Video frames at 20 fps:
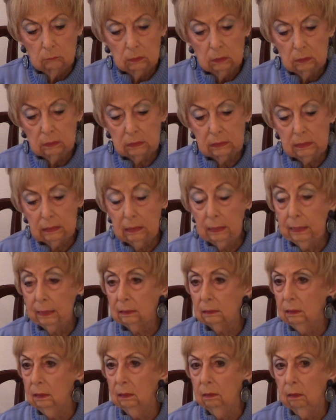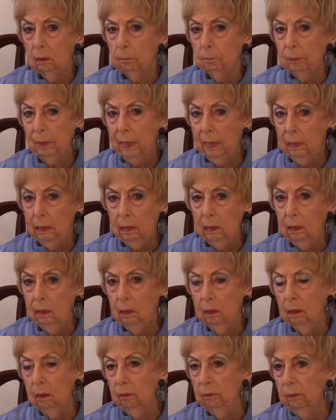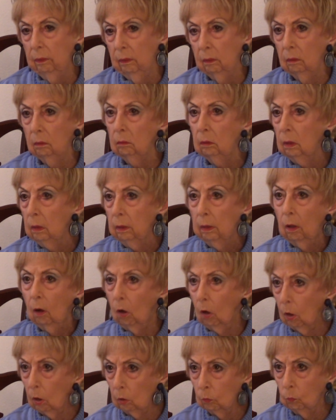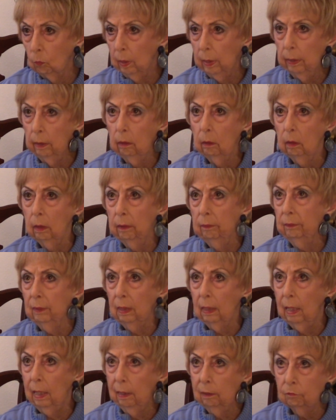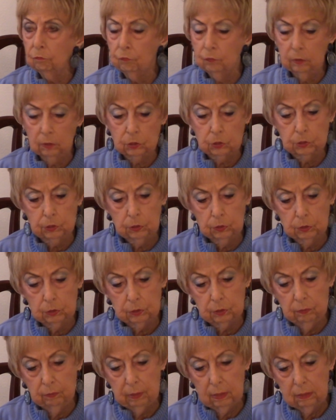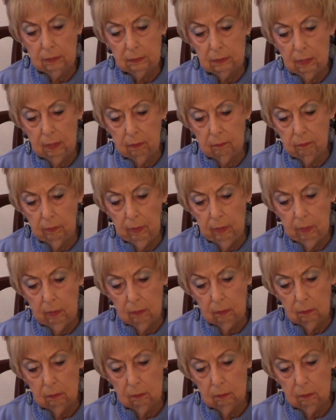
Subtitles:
selecting the painting and the hardware and the light fixtures and things like that.